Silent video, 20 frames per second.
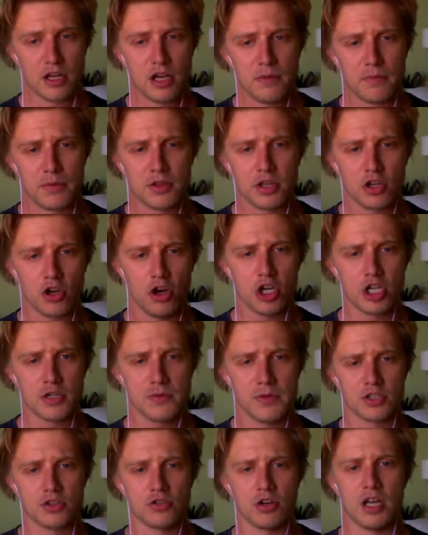but the coach
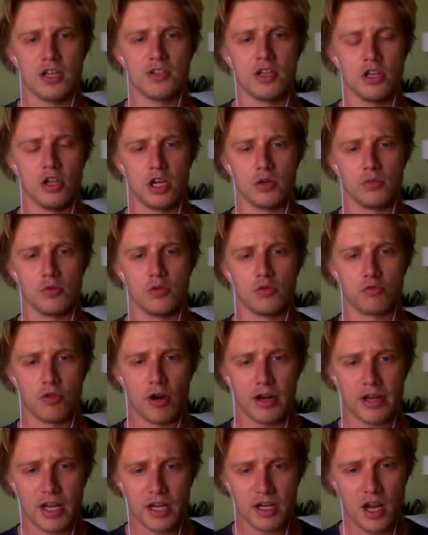must trust the learner will
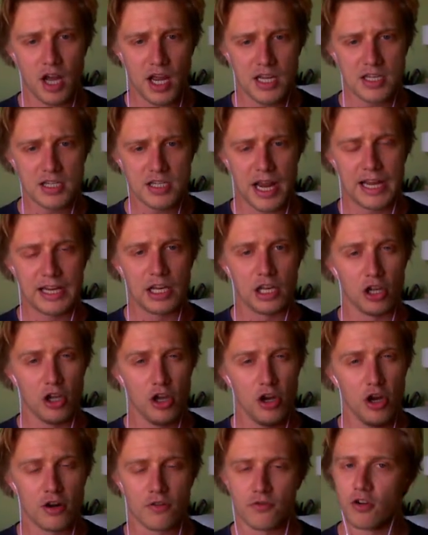recognize and
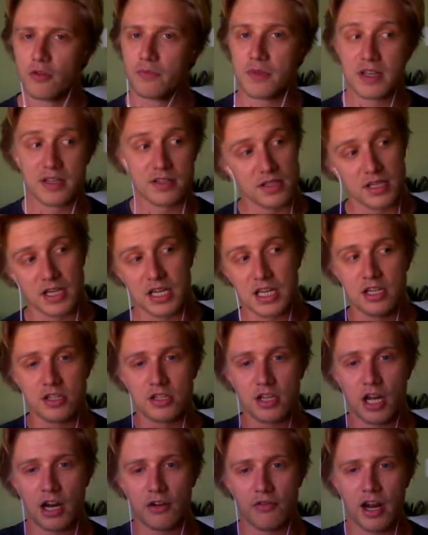learn from this
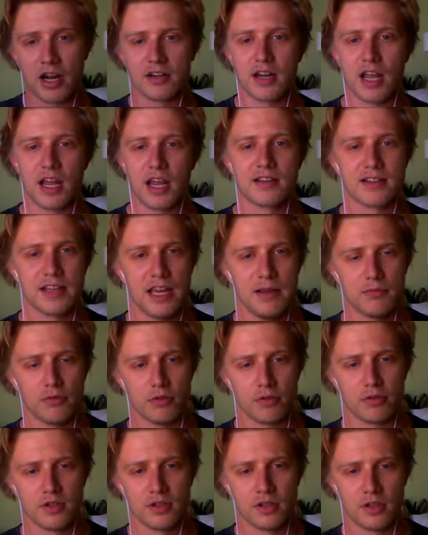indirect escape
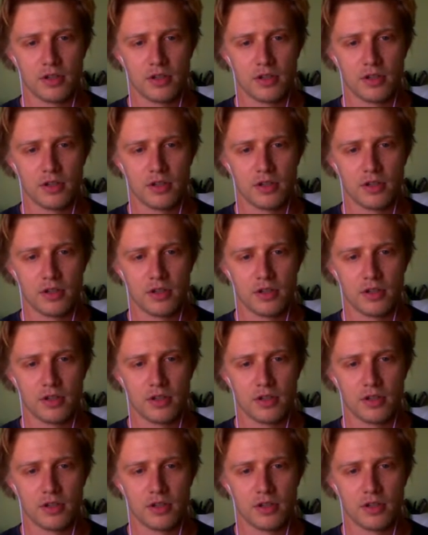route.